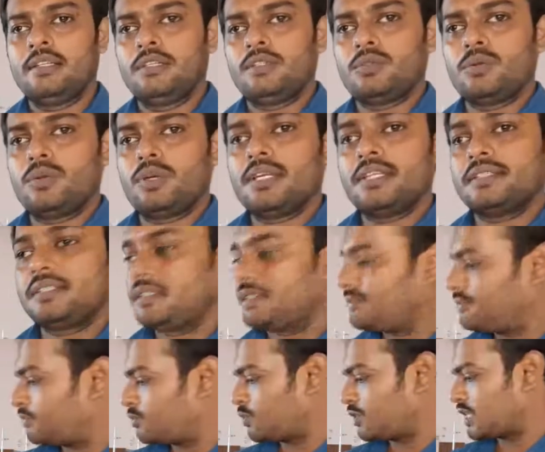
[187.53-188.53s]
So, let us see
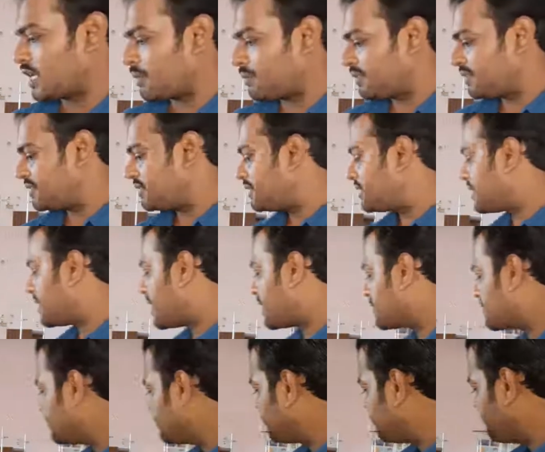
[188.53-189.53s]
what happens in the
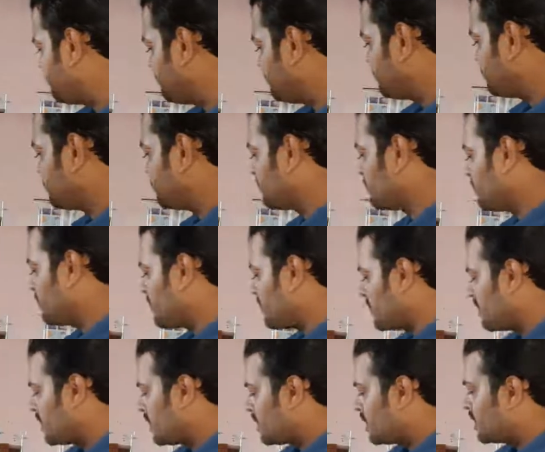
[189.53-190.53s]
reaction.
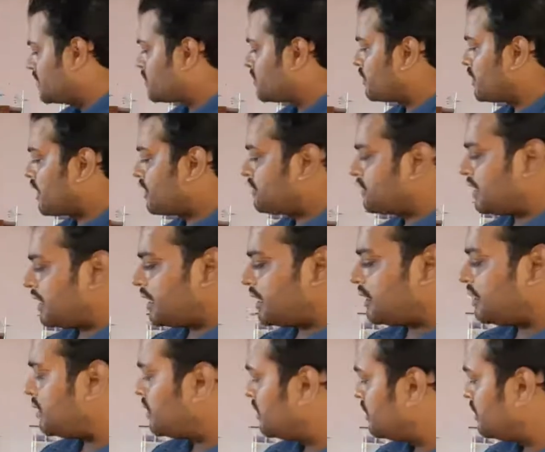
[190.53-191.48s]
So, we have taken